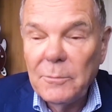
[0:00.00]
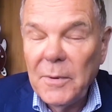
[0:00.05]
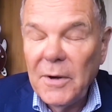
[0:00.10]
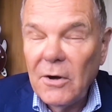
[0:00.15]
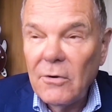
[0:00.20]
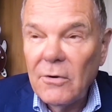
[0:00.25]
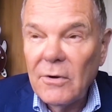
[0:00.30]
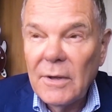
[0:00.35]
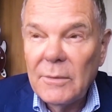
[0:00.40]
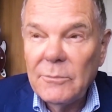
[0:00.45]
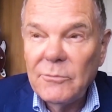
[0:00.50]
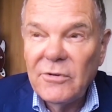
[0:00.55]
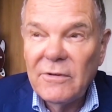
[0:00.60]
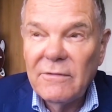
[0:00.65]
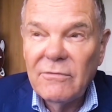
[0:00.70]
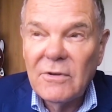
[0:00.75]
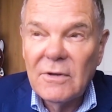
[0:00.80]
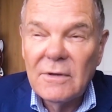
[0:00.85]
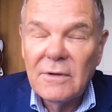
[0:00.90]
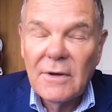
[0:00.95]
Paradigm
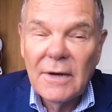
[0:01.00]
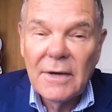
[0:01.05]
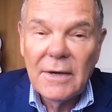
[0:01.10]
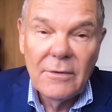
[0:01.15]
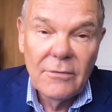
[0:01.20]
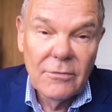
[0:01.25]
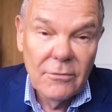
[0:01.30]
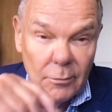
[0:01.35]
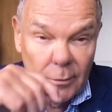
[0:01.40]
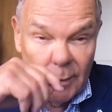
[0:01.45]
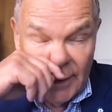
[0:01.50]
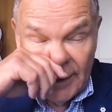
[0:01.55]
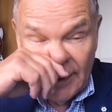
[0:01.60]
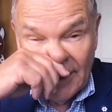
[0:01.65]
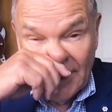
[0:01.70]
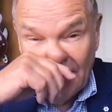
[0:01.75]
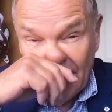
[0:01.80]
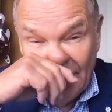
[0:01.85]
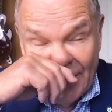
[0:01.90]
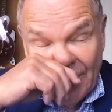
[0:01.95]
Shift in 93
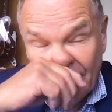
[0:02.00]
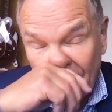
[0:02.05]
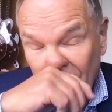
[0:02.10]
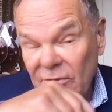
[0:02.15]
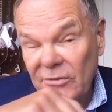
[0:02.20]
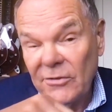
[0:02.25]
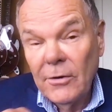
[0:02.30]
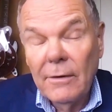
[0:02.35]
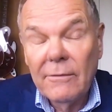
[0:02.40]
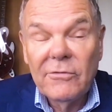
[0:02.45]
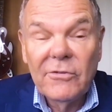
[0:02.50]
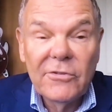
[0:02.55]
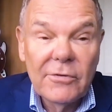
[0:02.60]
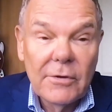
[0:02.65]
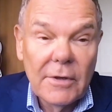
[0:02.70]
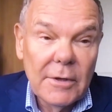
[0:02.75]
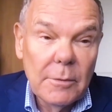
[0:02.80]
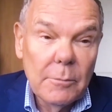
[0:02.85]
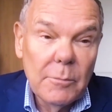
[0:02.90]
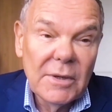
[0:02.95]
was
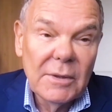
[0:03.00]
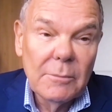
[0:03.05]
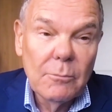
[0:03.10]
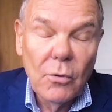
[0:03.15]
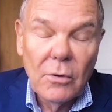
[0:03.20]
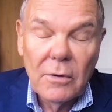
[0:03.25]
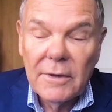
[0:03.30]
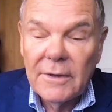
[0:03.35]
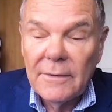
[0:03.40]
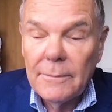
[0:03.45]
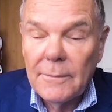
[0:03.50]
obviously a big book, and The